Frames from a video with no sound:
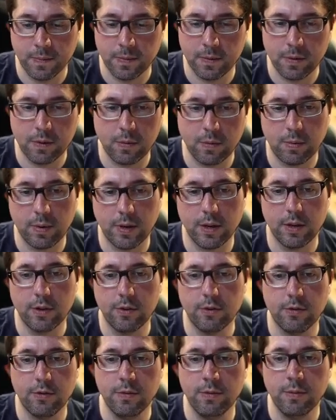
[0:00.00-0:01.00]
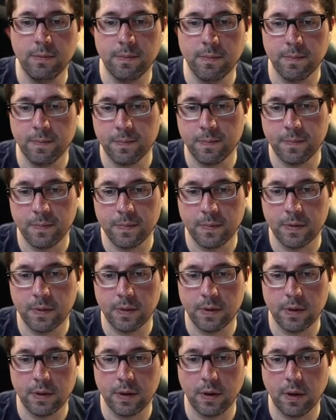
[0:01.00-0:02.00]
queen e2.
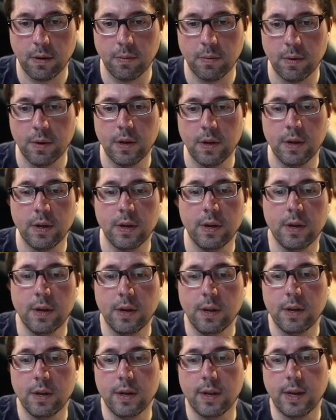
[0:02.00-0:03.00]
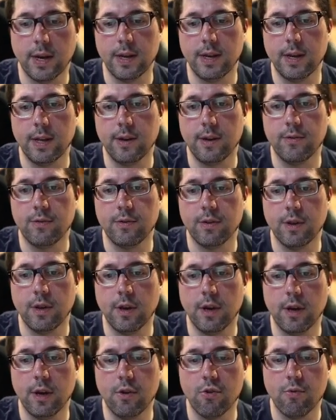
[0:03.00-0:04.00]
Now knight takes
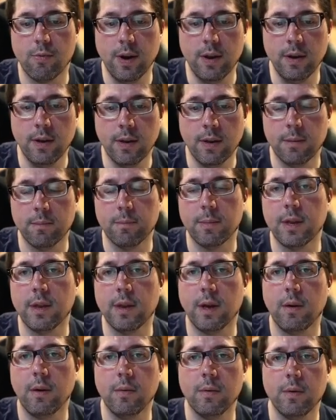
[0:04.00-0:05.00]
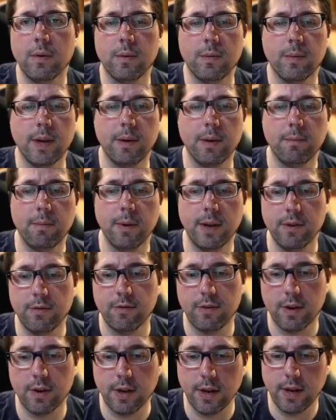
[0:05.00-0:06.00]
h1, but now Wei plays
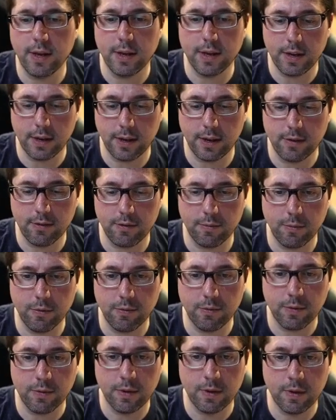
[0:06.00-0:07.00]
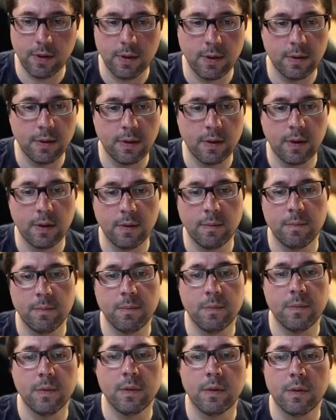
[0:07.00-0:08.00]
really nice move,
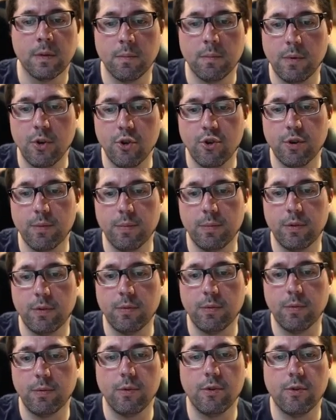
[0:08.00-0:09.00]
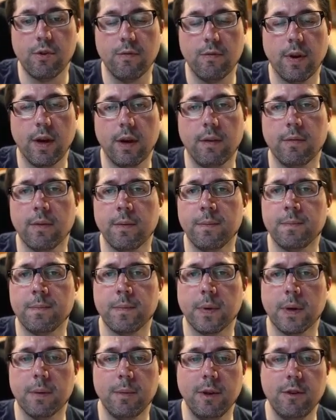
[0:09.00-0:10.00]
bishop to g5.
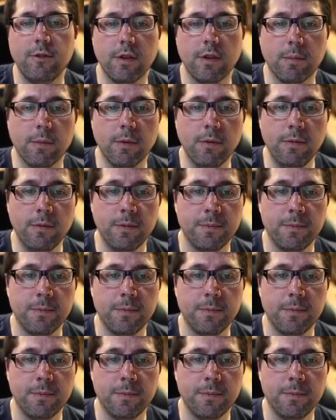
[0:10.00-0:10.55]
Amazing move,